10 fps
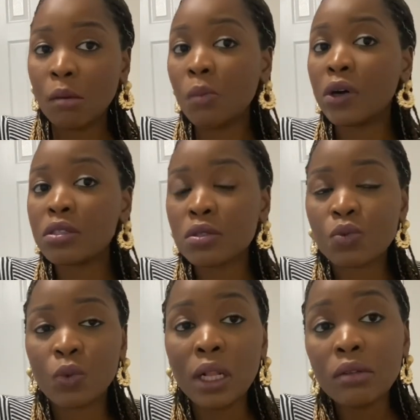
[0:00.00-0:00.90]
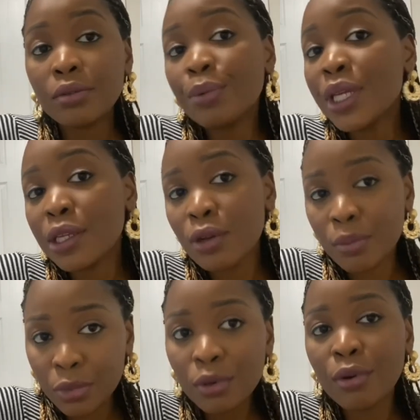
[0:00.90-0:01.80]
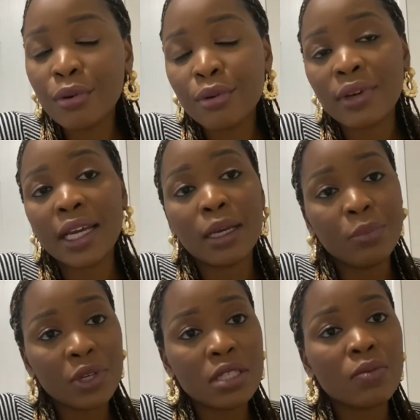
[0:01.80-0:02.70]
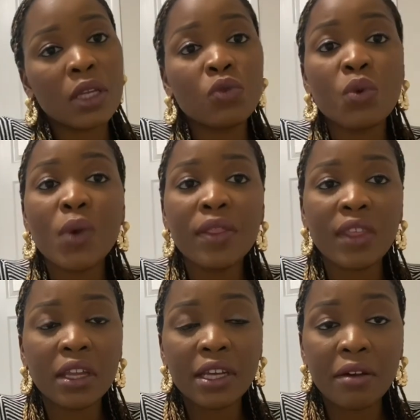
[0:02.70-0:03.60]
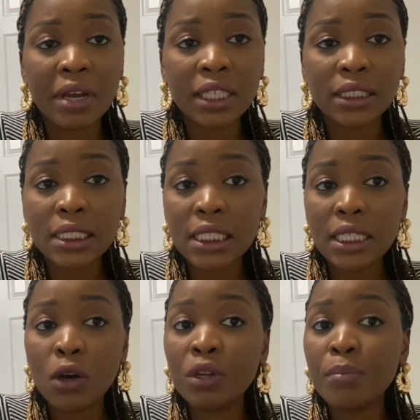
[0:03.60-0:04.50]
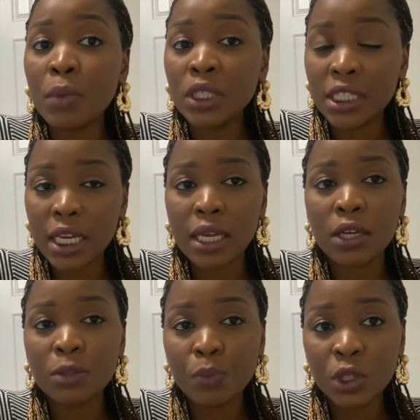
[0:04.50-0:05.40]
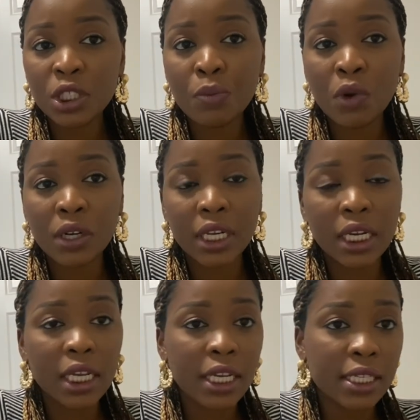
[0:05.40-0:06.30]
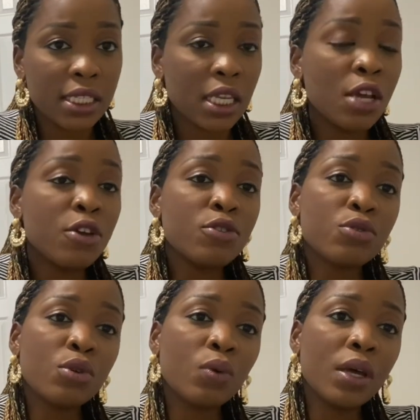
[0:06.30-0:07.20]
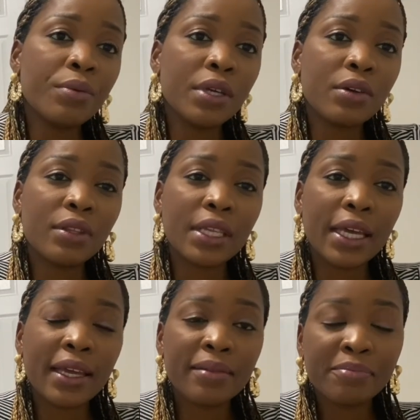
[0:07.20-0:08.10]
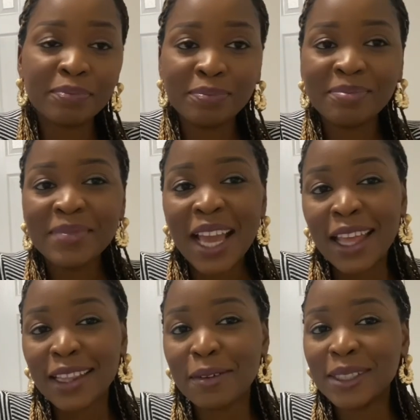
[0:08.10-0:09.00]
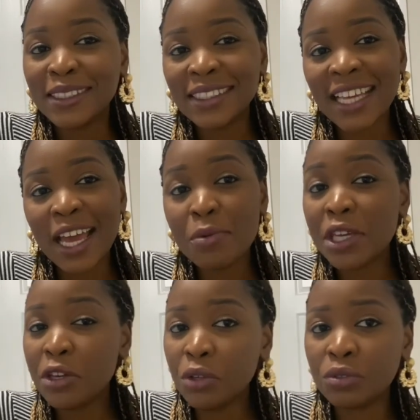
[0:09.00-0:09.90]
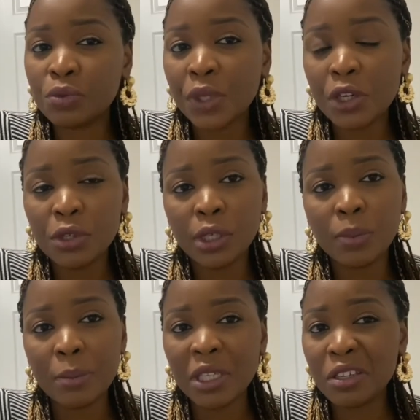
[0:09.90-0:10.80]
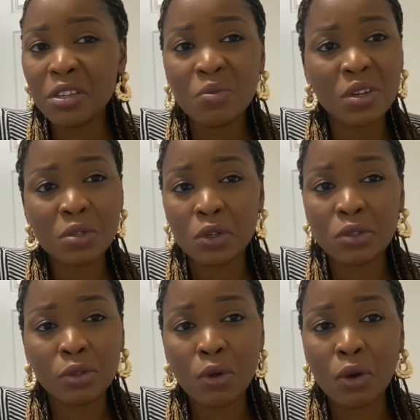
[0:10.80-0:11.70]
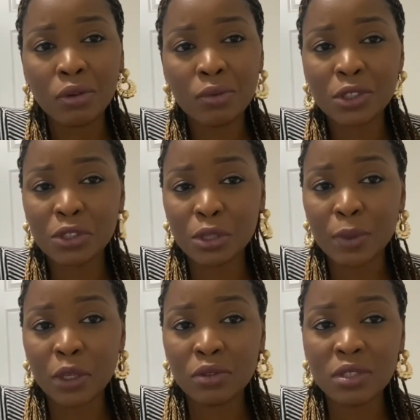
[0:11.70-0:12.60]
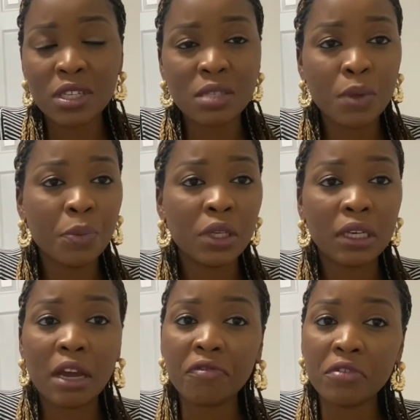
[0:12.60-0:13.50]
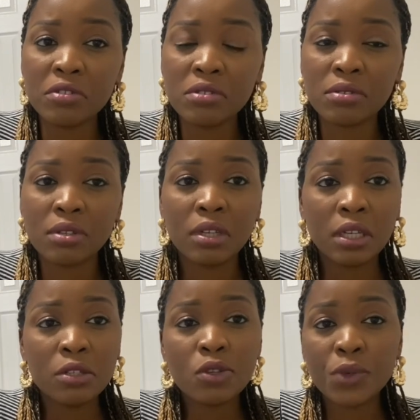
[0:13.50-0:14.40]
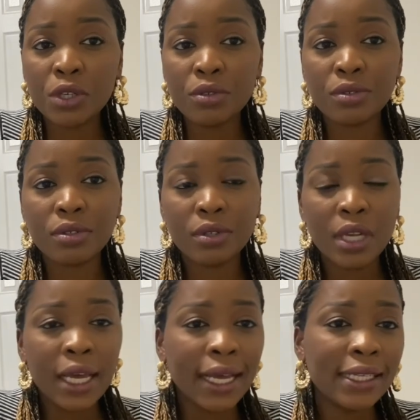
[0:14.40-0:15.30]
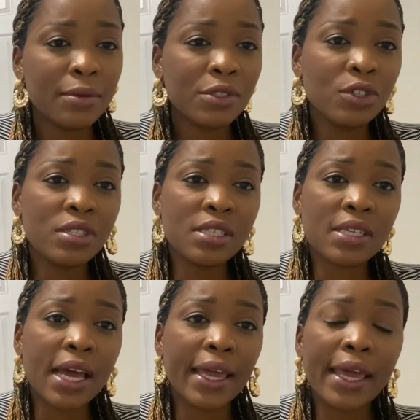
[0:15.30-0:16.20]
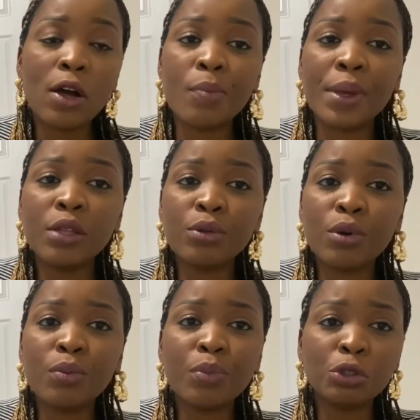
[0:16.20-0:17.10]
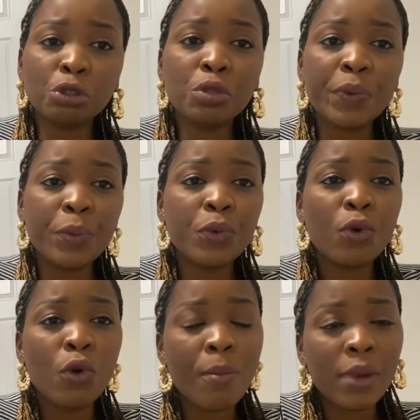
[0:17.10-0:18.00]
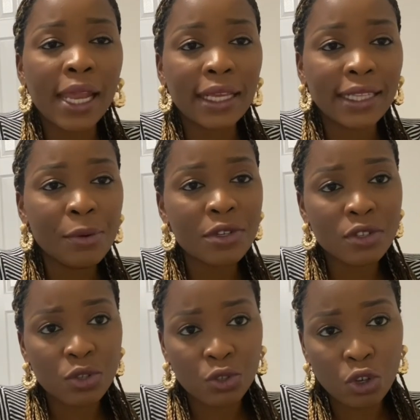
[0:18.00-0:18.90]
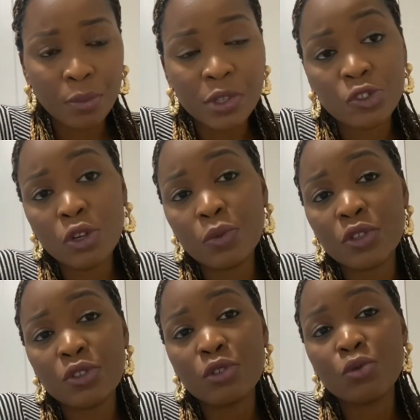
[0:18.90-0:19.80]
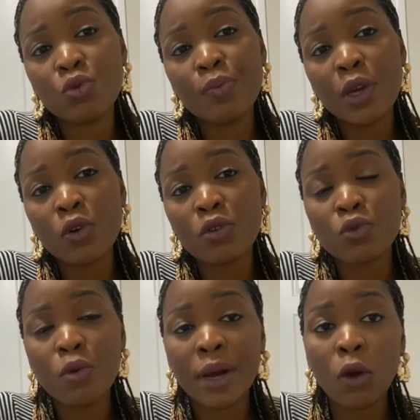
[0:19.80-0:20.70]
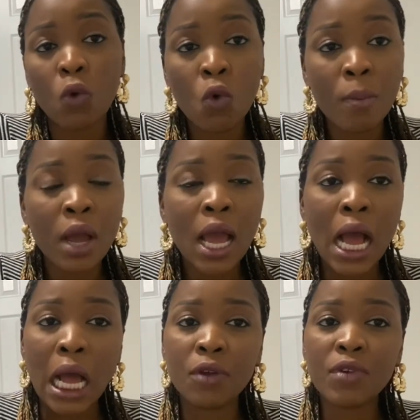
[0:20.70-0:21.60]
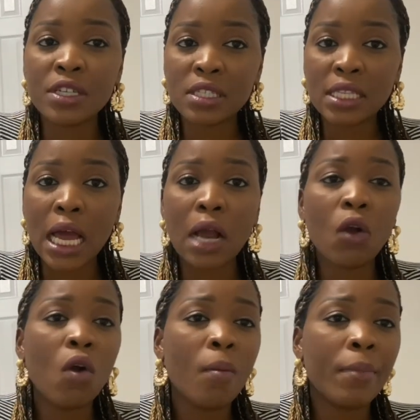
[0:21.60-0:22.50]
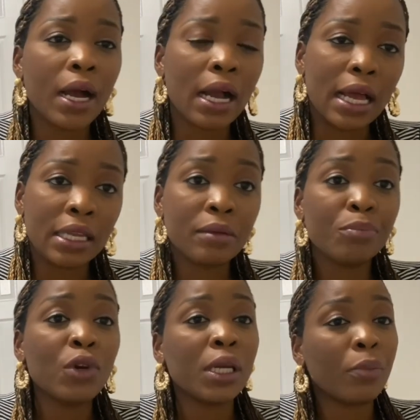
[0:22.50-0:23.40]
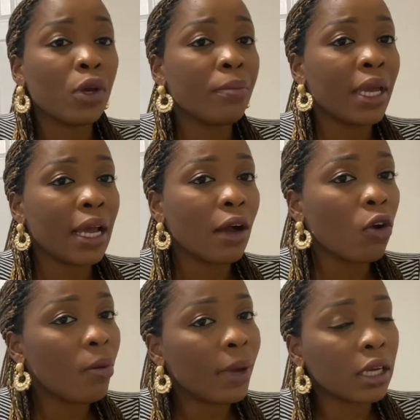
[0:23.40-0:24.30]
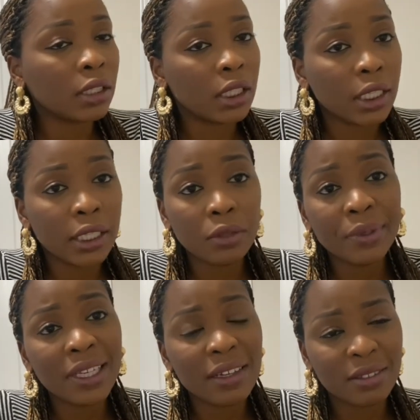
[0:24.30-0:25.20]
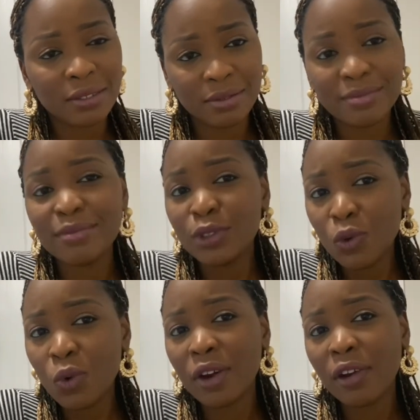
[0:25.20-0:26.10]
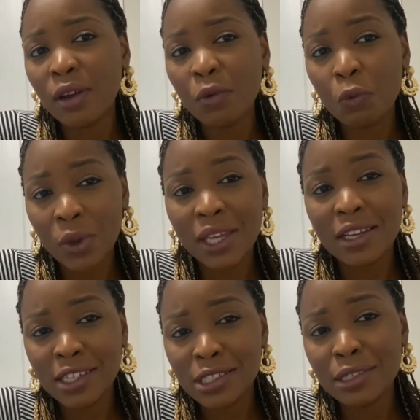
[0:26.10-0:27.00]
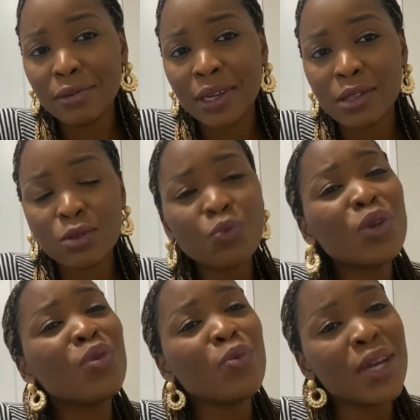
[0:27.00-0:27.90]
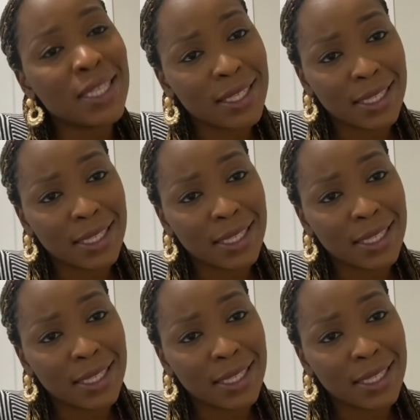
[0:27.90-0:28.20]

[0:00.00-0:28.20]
but well, we did not book an appointment. We went there directly on Monday, on Monday morning, yes. So when we got there, hmm, there was this guy. We queued, we queued up. I mean, the queue was not long, it was just about six people in our front. So we queued. And there was just this guy hell bent on pushing people home. Like that was his job. His job was just to make us go back home and register and come back and book an appointment and come back on another. We we're like, don't worry, we are Nigerians. We will wait.